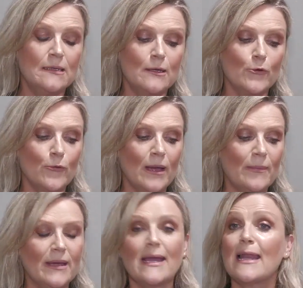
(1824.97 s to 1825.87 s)
grab
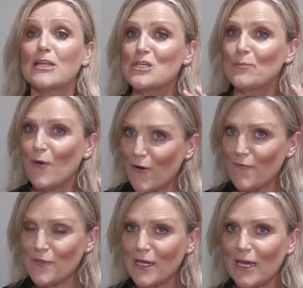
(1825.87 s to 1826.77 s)
a color chip
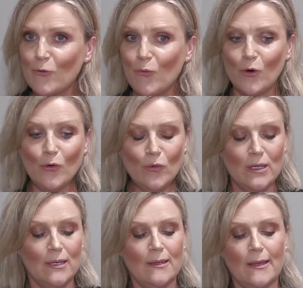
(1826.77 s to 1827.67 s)
off the color wall
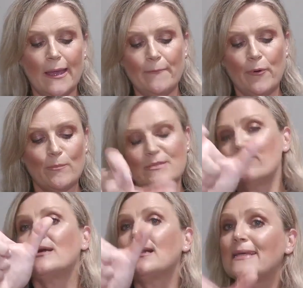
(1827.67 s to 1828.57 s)
and pop
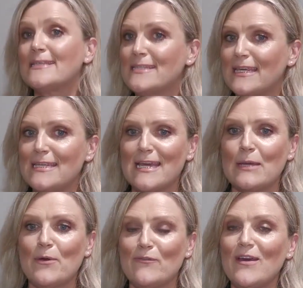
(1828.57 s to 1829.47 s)
some clear sticky
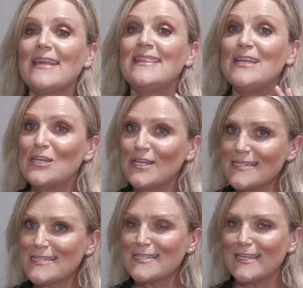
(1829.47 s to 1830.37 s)
tape over it, and then you
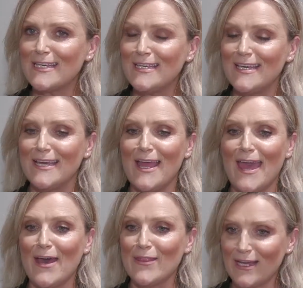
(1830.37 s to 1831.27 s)
can see
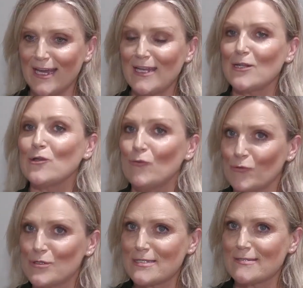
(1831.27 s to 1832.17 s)
how the color
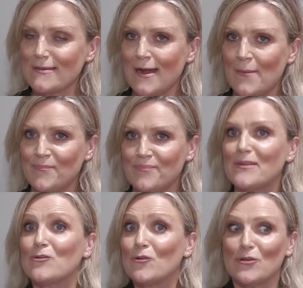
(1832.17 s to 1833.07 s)
looks
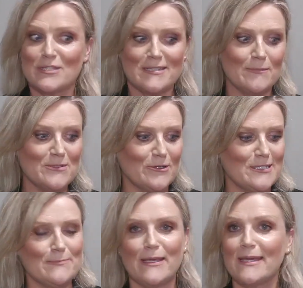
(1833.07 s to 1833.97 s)
glossed up, so to
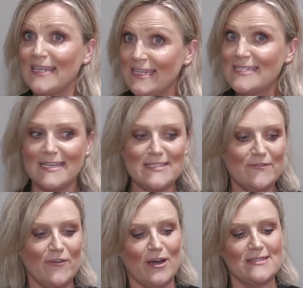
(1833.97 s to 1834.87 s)
speak. It
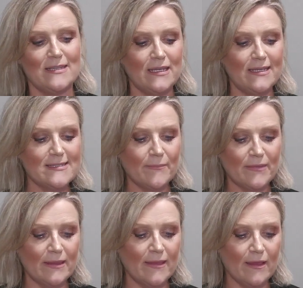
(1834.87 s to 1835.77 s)
intensifies. And here's
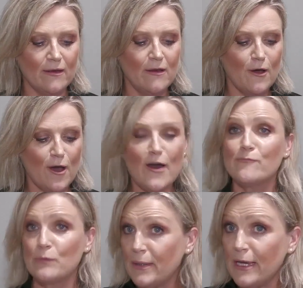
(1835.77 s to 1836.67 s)
something that
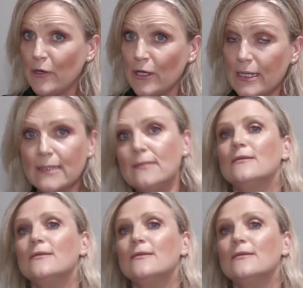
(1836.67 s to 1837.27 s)
I've prepared earlier.